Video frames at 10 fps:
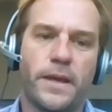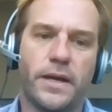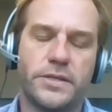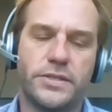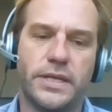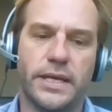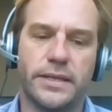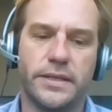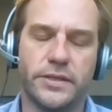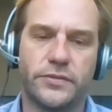Uh, to get
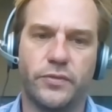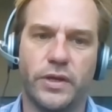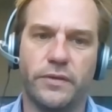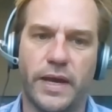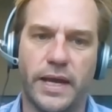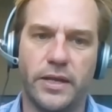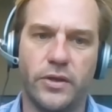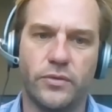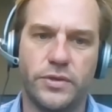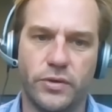this fully
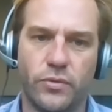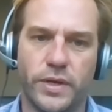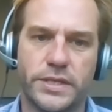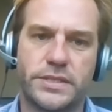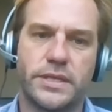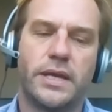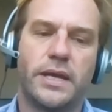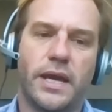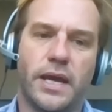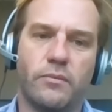valued, de-risked,
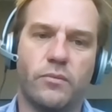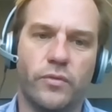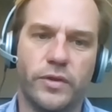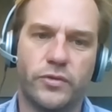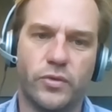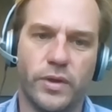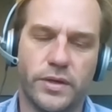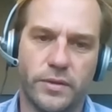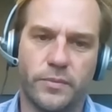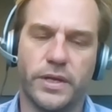and moving through
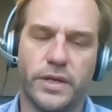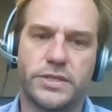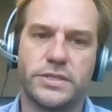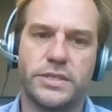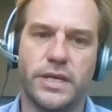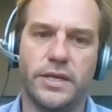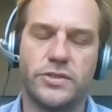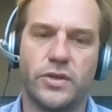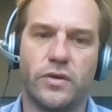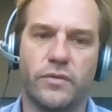into the production
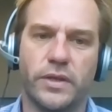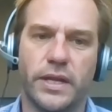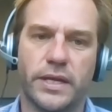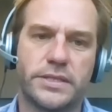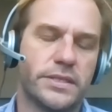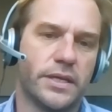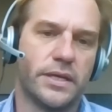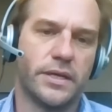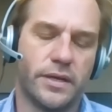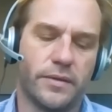stage over the next uh,
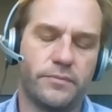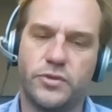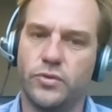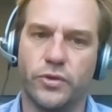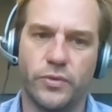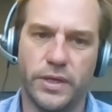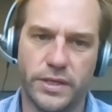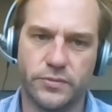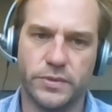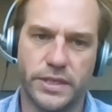two or three
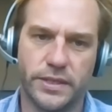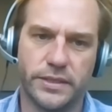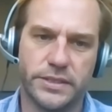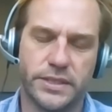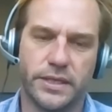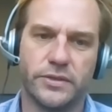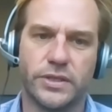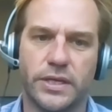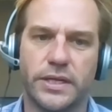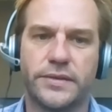years, which I think this cycle
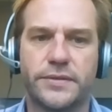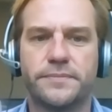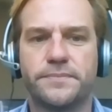will last.